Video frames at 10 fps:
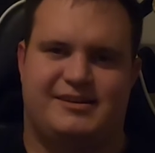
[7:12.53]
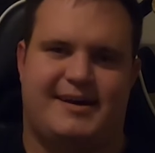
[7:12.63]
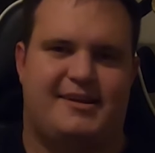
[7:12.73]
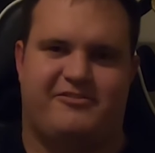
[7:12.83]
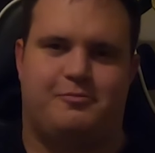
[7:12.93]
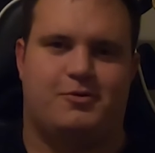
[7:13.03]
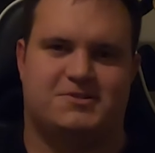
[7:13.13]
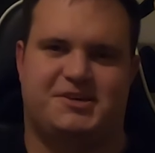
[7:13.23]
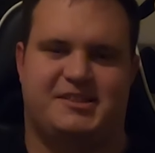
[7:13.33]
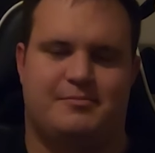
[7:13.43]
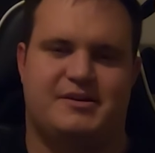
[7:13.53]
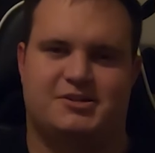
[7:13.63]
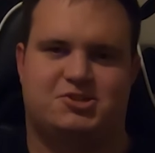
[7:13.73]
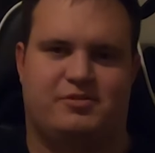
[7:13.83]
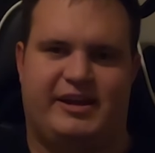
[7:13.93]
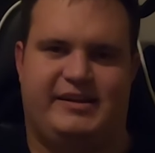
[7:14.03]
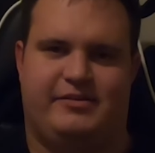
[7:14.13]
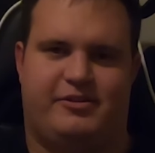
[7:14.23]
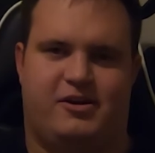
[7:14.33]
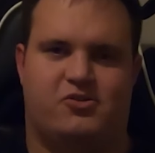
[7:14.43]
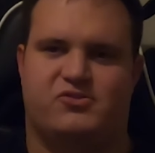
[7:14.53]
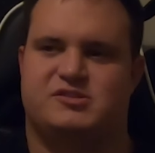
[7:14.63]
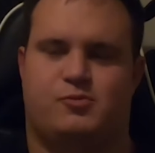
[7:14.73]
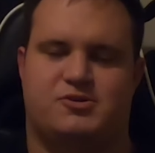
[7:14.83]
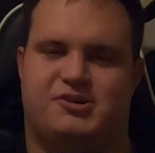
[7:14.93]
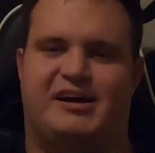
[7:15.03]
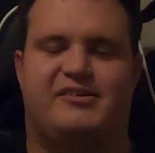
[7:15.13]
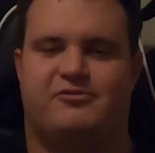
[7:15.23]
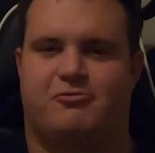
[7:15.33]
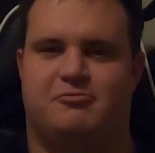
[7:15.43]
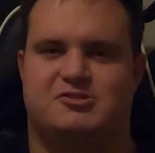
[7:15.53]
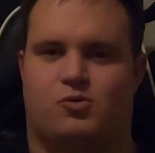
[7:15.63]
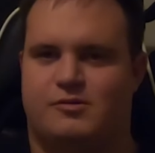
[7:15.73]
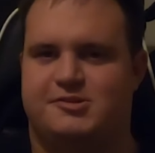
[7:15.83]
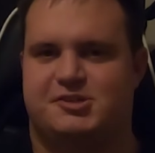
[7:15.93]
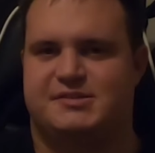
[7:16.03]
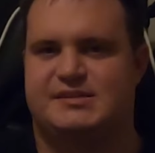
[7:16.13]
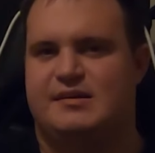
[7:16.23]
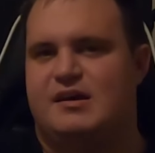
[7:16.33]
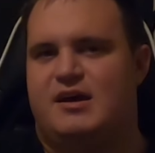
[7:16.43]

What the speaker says: kind of pushing the miniature Lightning thing on the Sport Trac from its origins.